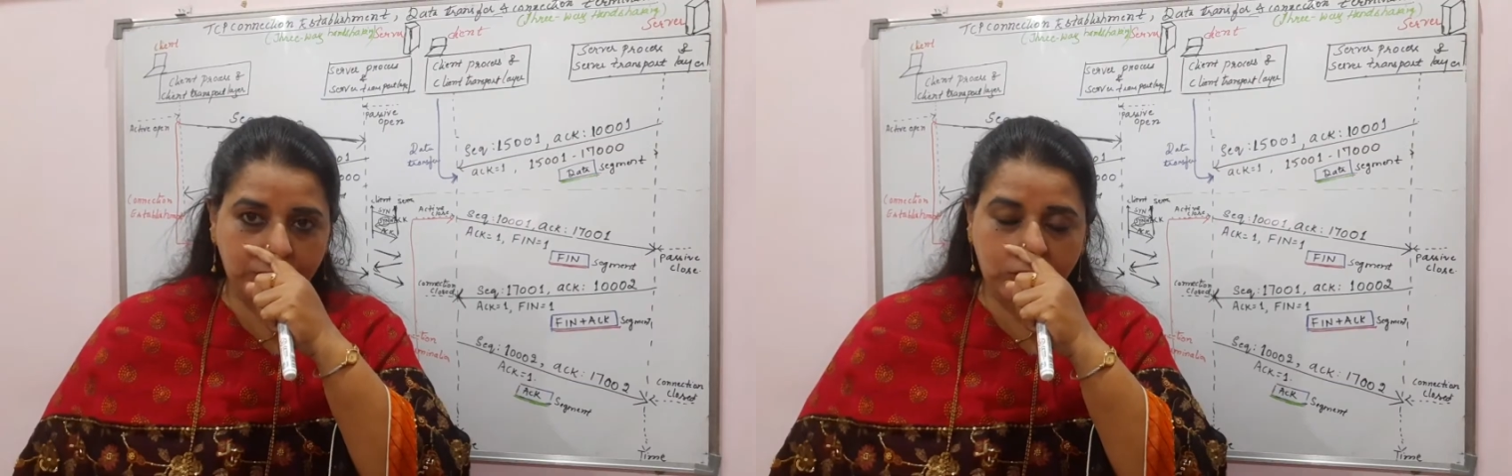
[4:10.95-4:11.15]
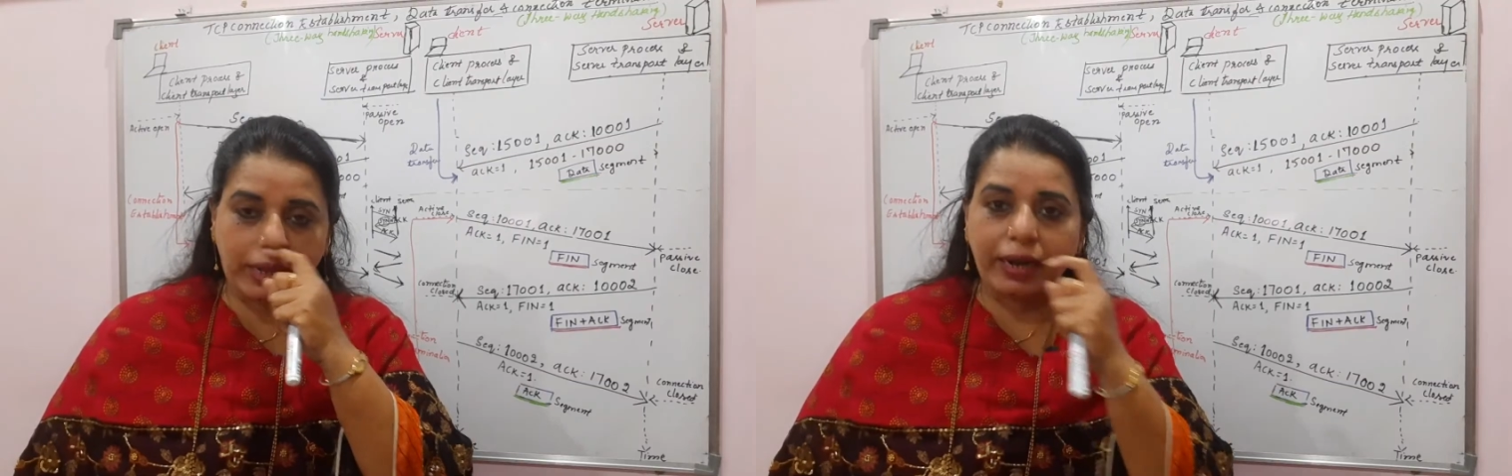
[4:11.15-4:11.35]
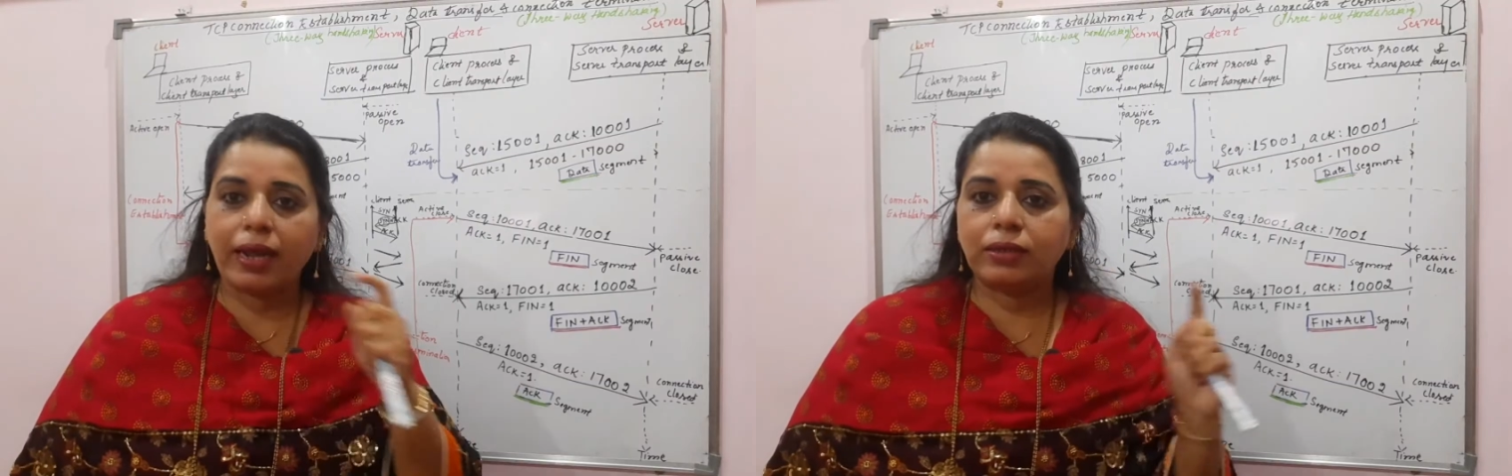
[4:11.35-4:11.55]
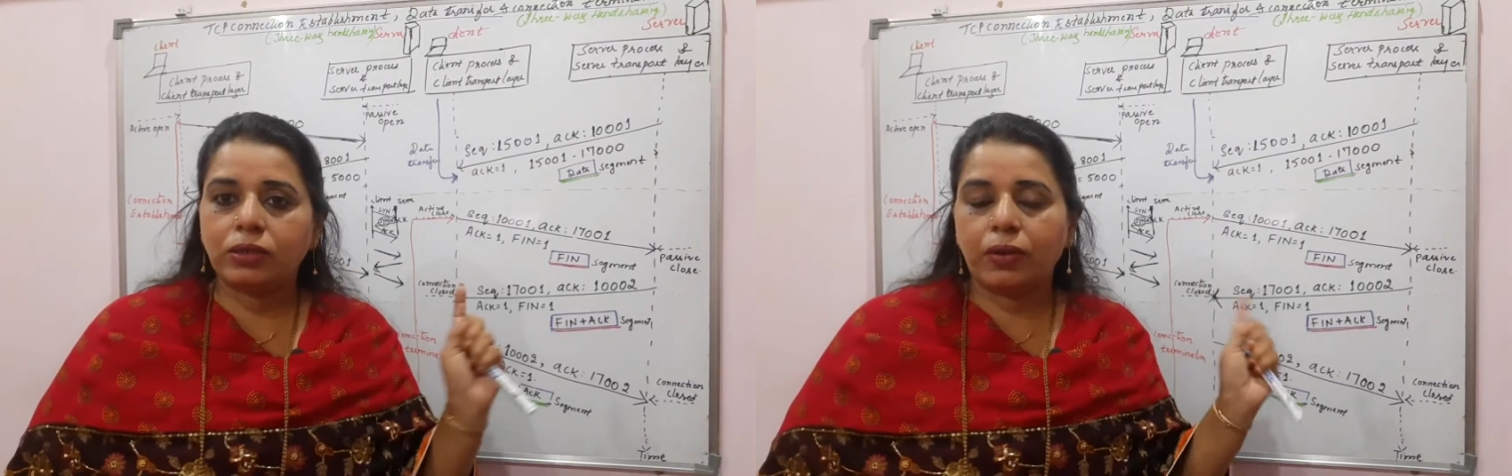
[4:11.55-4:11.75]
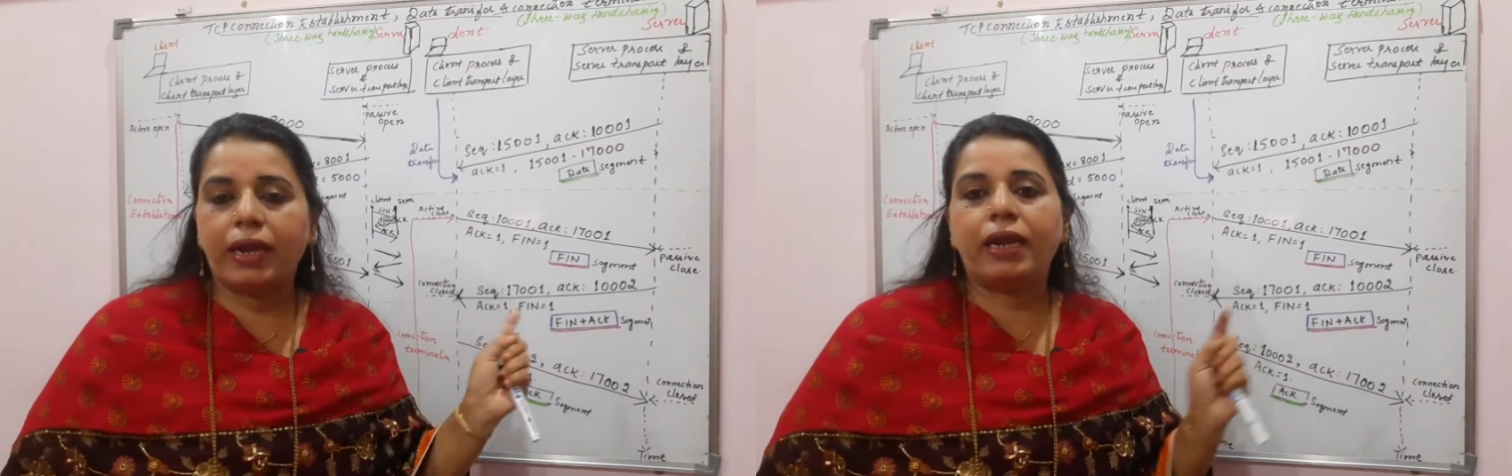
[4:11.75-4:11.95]
so that has
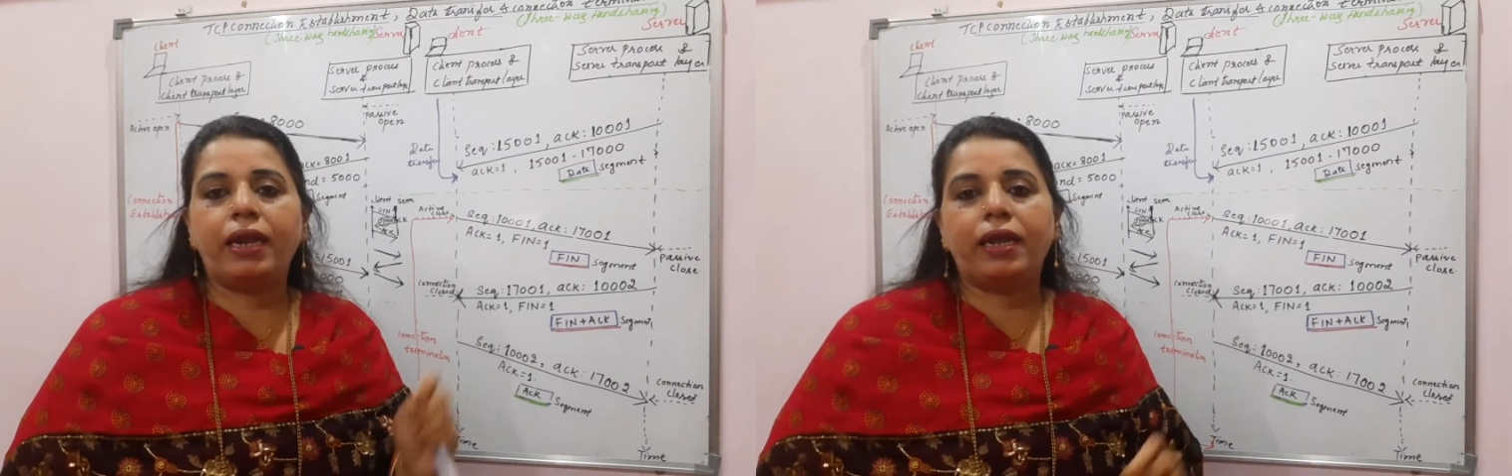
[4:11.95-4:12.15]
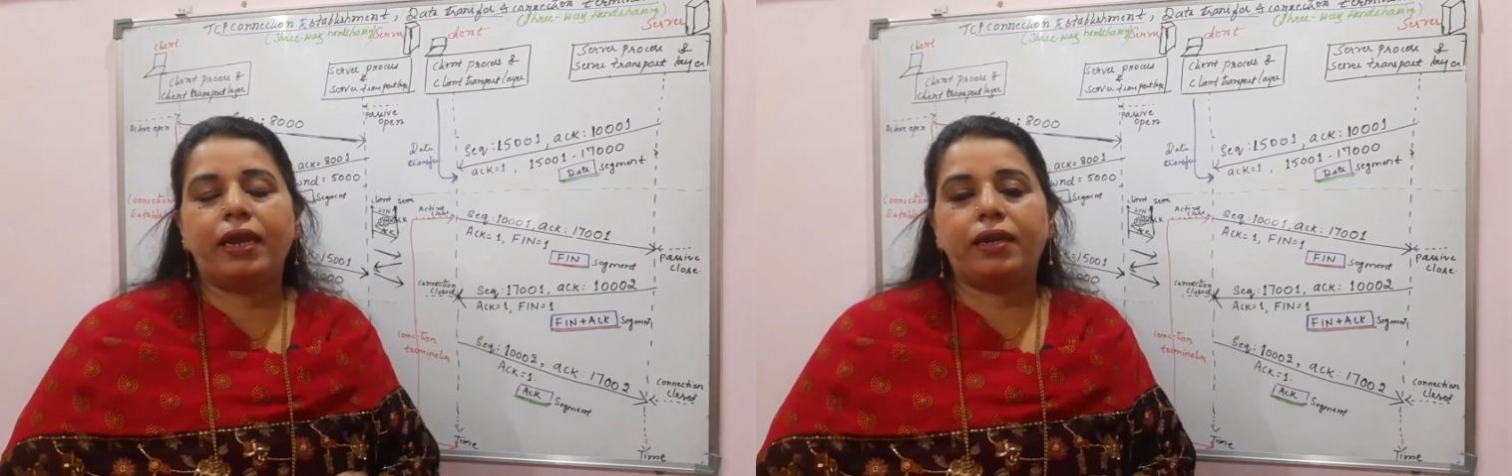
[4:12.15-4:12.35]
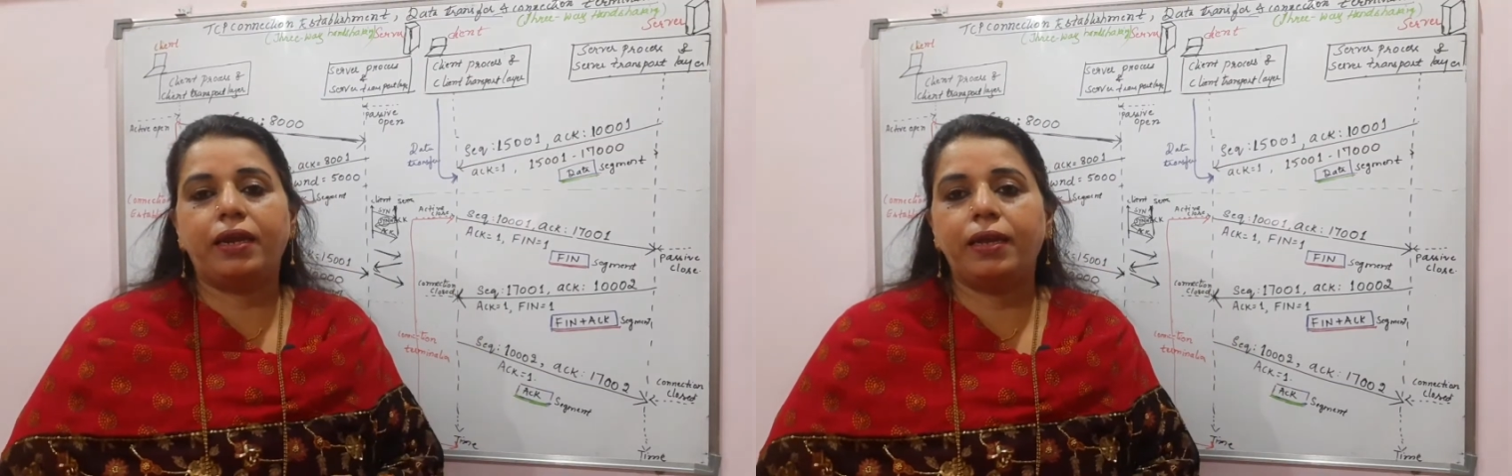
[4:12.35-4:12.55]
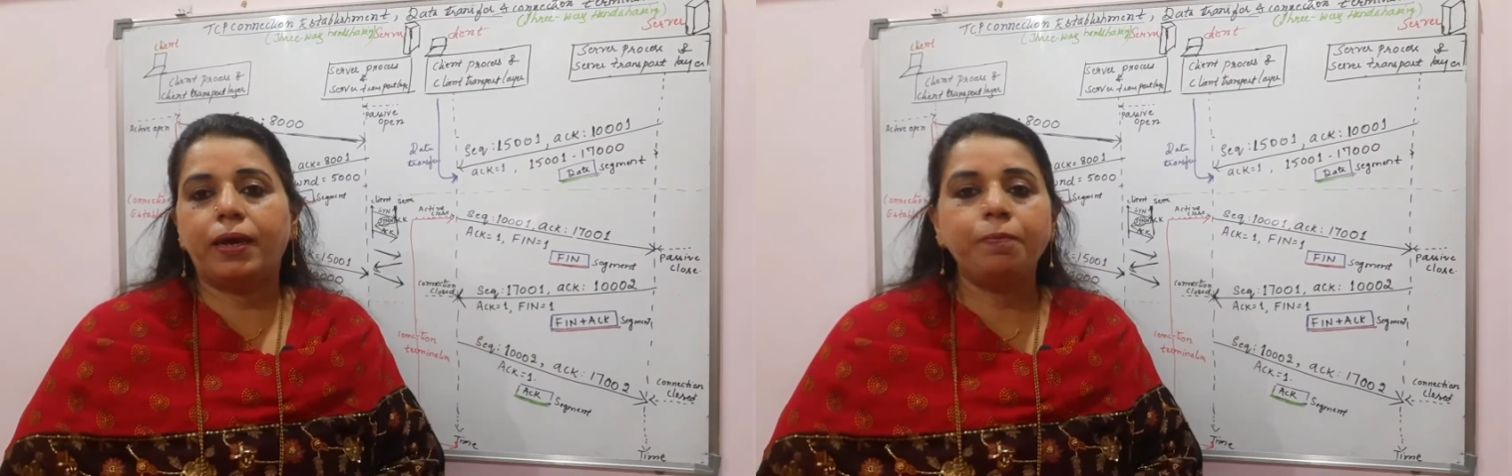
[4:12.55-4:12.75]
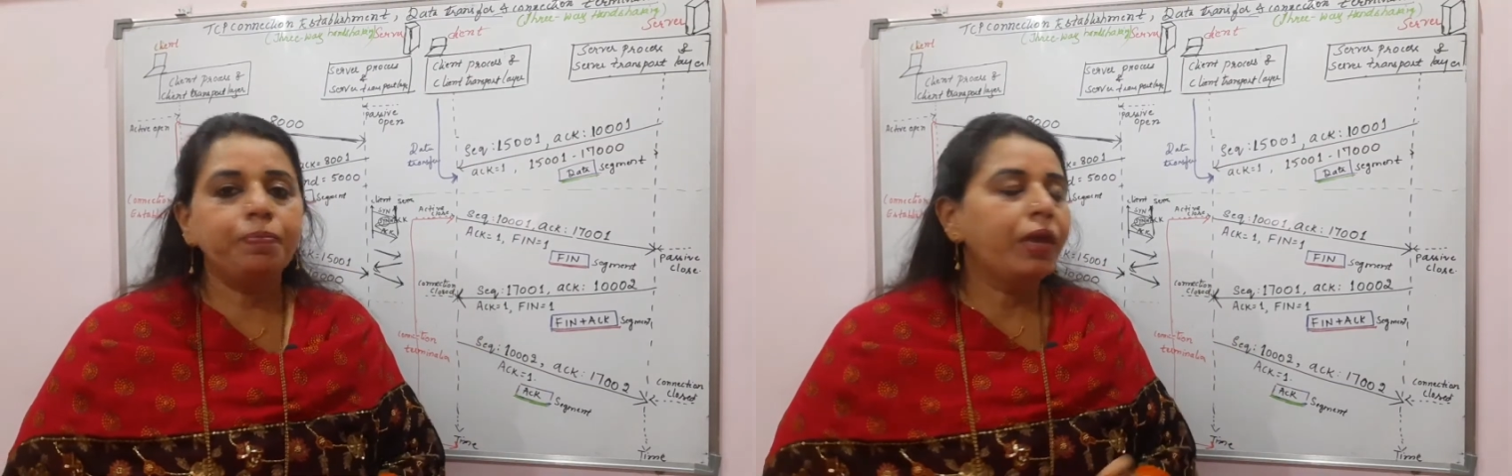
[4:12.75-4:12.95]
to get indicated here